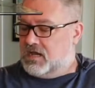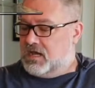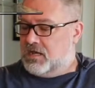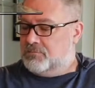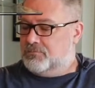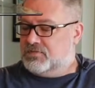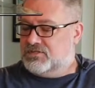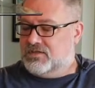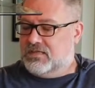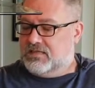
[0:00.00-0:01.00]

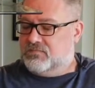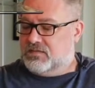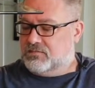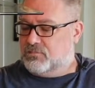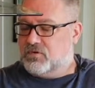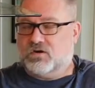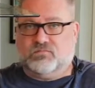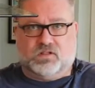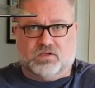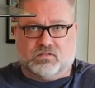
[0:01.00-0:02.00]
But you can get the
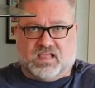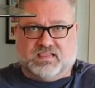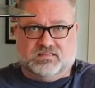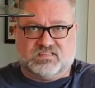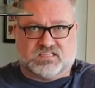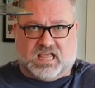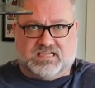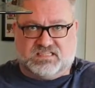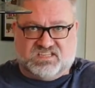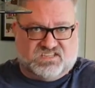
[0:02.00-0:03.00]
provolone like in
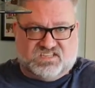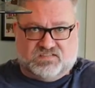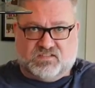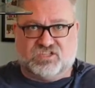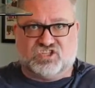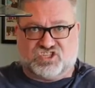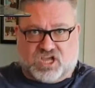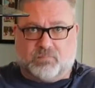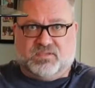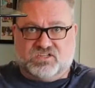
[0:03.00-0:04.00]
slices and then just
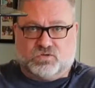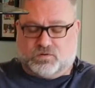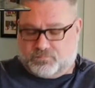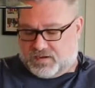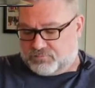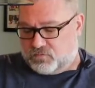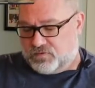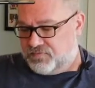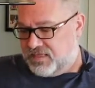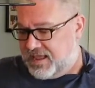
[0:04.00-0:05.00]
top each sort of pepper
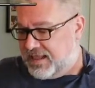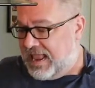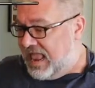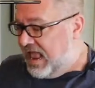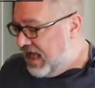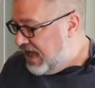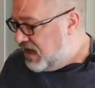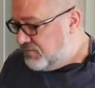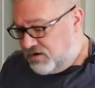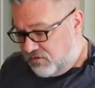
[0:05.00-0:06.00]
with that.
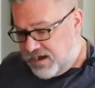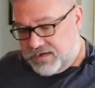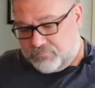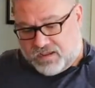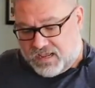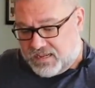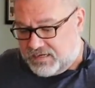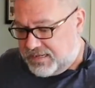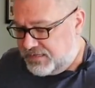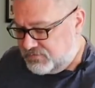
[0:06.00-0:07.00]
I'll be grating
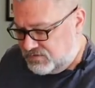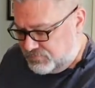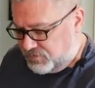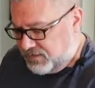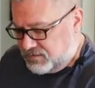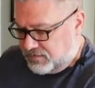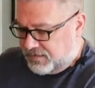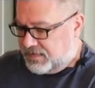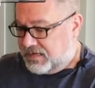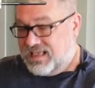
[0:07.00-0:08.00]
mine and sprinkling
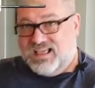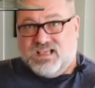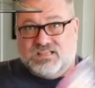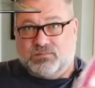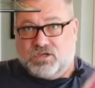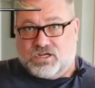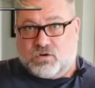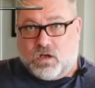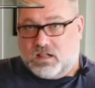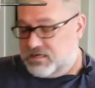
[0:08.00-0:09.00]
it. Some good
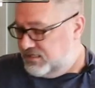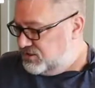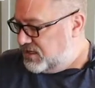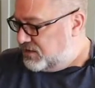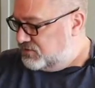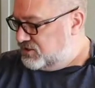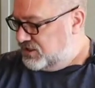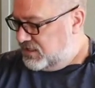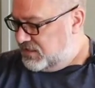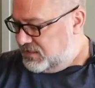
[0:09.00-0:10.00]
quality cheddar
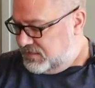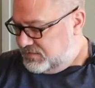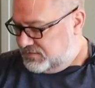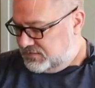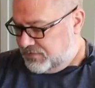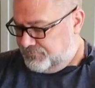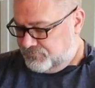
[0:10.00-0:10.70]
cheese.